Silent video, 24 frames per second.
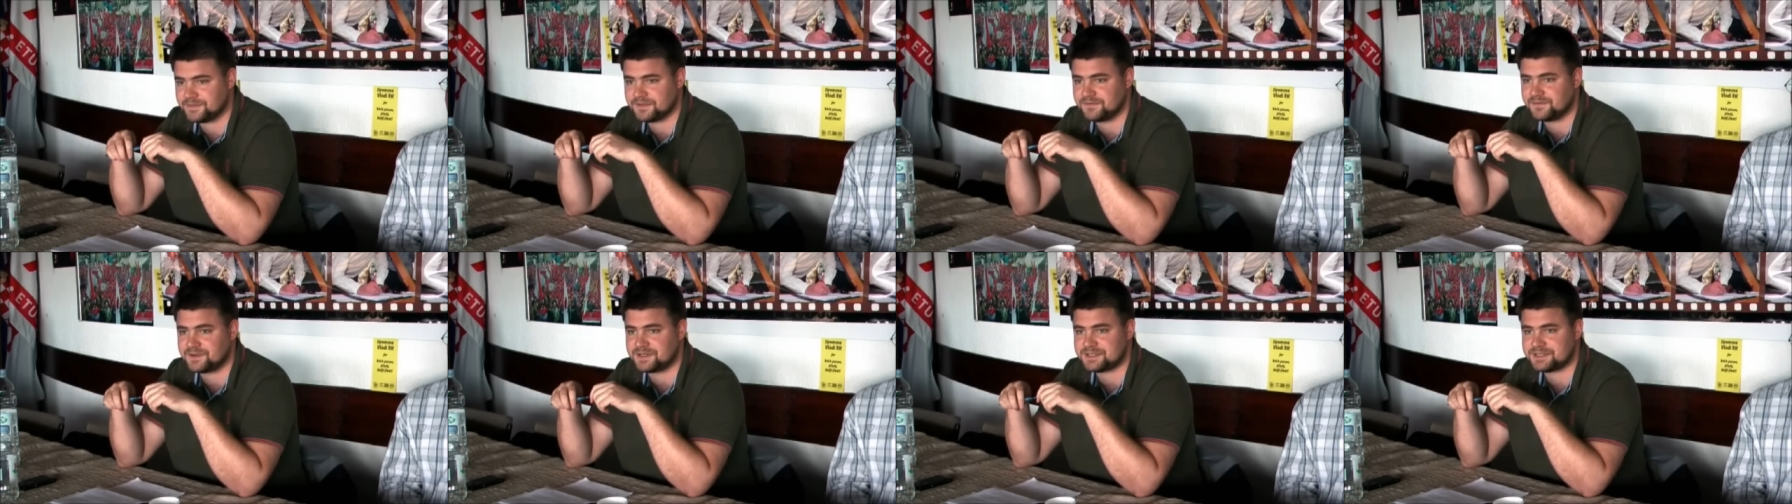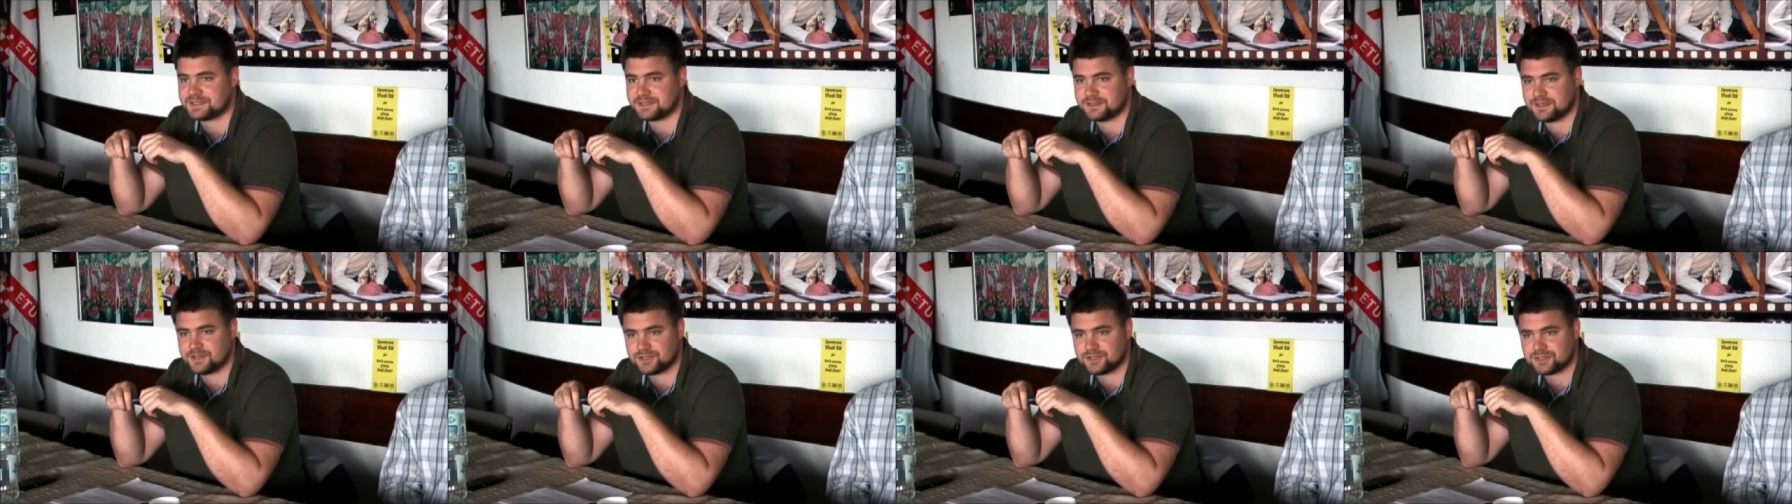the first
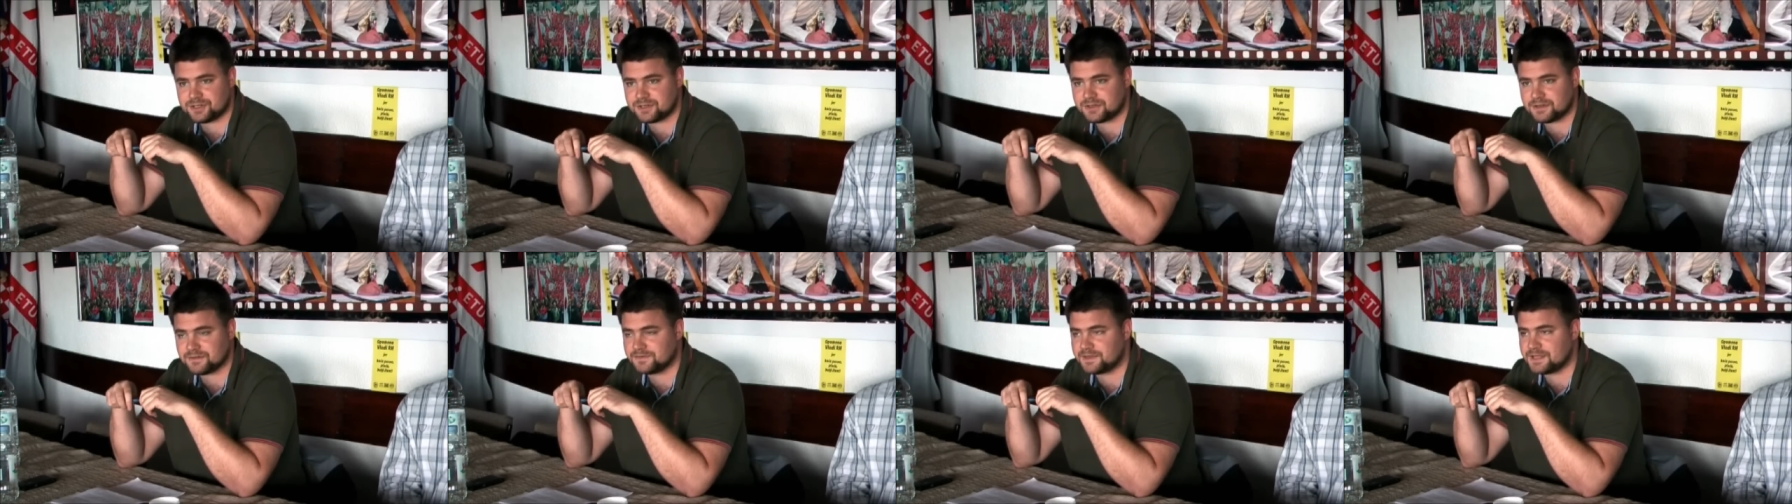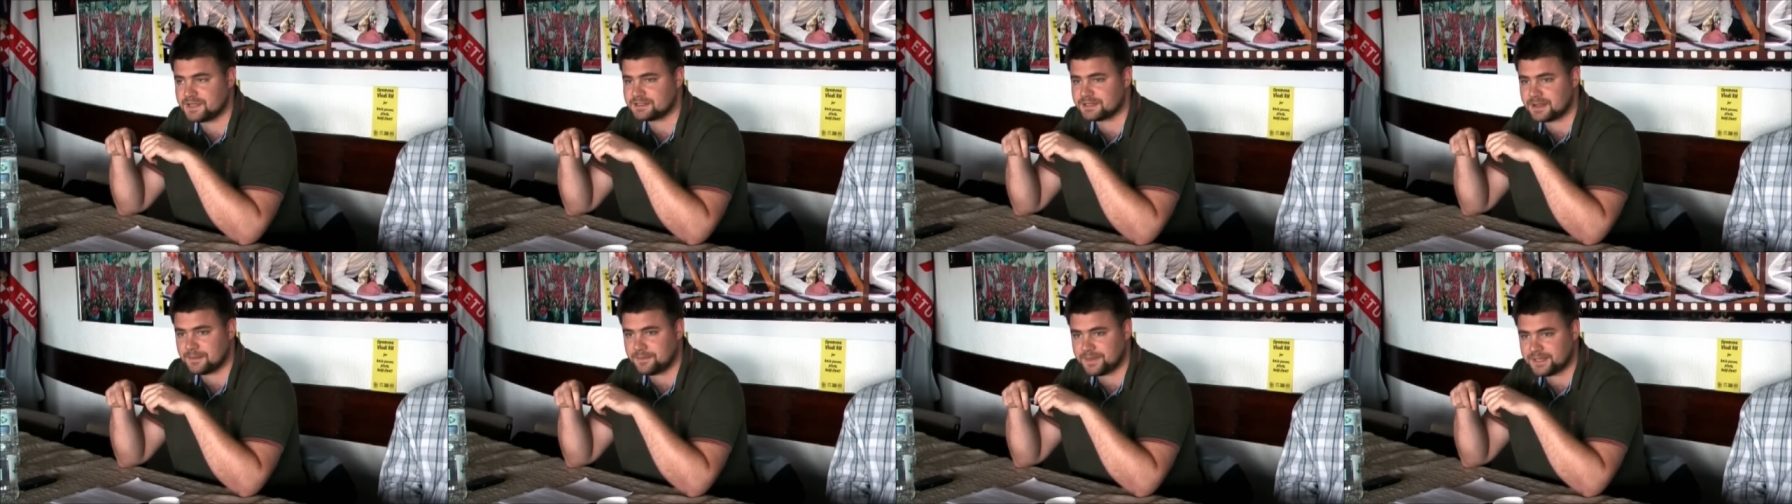edition of
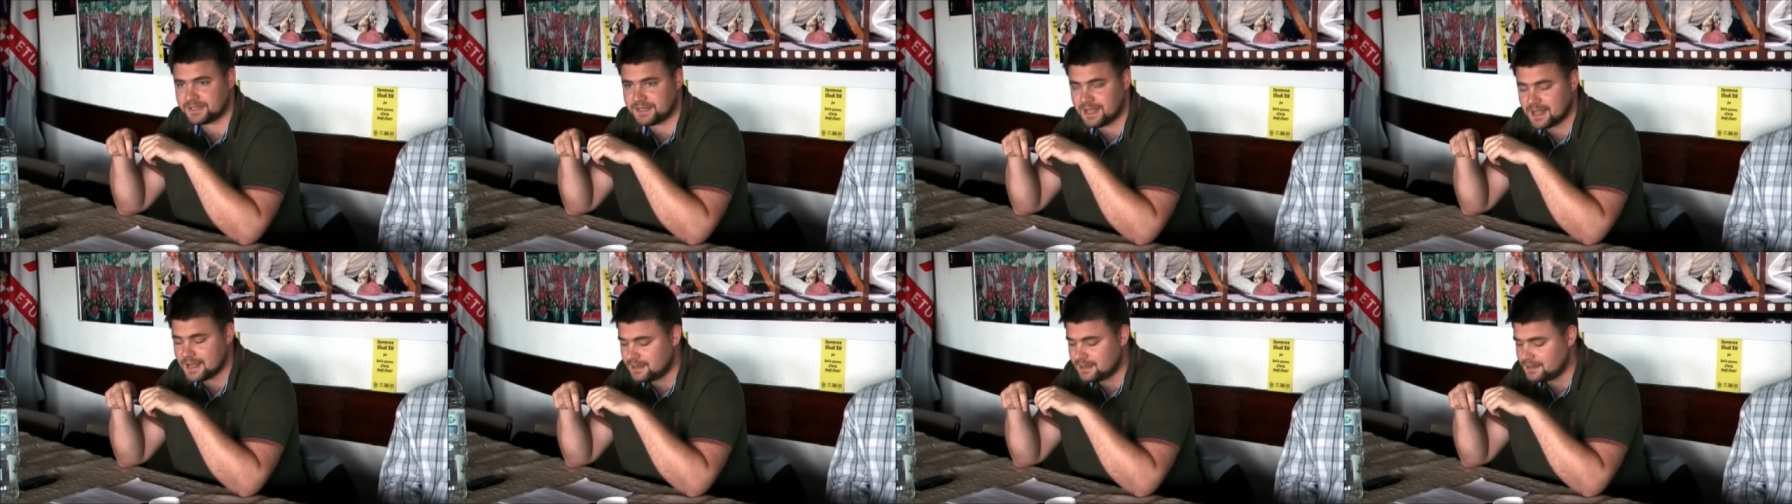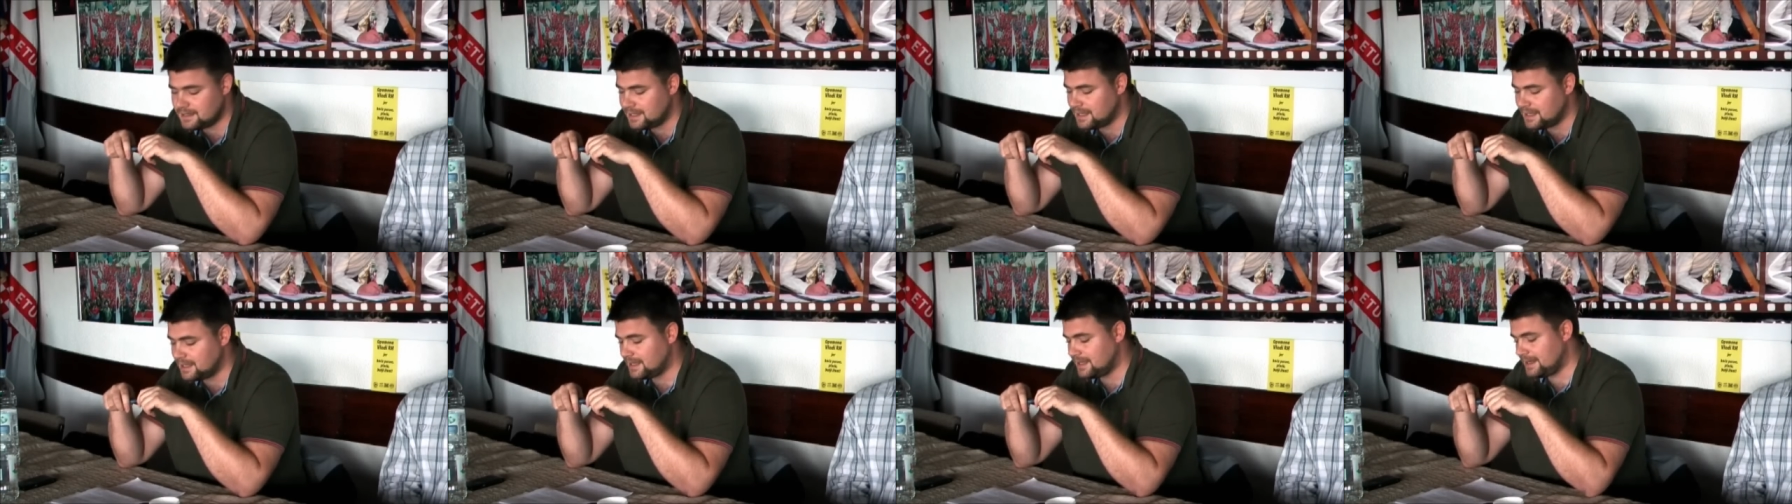Das Kapital,